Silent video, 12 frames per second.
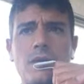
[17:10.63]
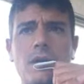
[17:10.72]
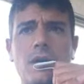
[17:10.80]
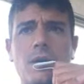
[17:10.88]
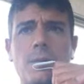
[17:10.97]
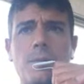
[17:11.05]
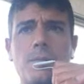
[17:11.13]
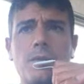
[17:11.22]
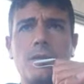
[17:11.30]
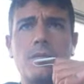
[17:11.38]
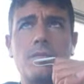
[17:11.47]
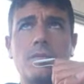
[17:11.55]

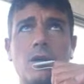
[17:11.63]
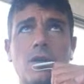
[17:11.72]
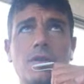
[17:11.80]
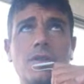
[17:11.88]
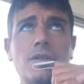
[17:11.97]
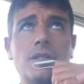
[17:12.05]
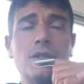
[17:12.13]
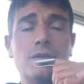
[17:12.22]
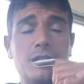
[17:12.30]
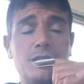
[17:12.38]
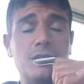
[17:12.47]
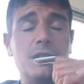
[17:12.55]
Other
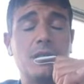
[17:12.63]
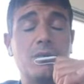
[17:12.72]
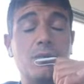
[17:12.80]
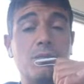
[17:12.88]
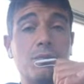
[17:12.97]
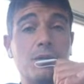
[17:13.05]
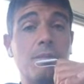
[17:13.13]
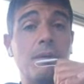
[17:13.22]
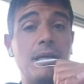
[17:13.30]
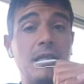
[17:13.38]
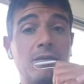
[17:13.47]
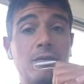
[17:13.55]
innovation that I will put in
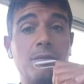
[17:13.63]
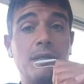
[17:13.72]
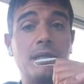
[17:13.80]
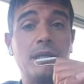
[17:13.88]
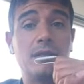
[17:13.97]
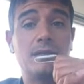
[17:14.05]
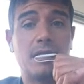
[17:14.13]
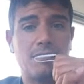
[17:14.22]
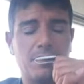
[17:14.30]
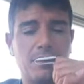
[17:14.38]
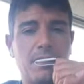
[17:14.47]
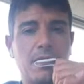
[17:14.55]
place would be
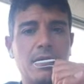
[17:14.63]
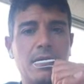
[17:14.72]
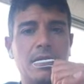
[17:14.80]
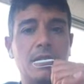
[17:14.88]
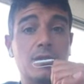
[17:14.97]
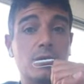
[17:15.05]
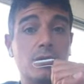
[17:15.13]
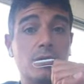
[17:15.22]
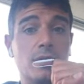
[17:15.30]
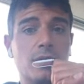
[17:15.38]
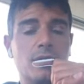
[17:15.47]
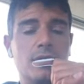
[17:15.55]
definitely
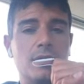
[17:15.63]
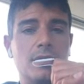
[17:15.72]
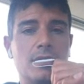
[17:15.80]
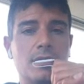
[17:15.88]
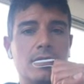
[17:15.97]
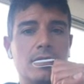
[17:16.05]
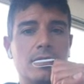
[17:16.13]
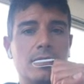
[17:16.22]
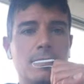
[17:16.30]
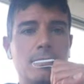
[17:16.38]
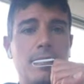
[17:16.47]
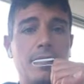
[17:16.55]
solar
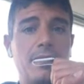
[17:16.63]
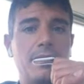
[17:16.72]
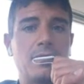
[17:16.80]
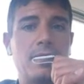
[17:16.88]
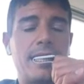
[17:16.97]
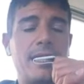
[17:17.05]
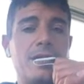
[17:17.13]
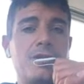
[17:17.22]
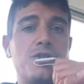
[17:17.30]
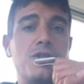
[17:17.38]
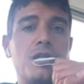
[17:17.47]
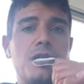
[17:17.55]
panels or
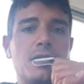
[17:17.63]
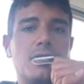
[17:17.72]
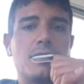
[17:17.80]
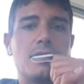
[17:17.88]
energy.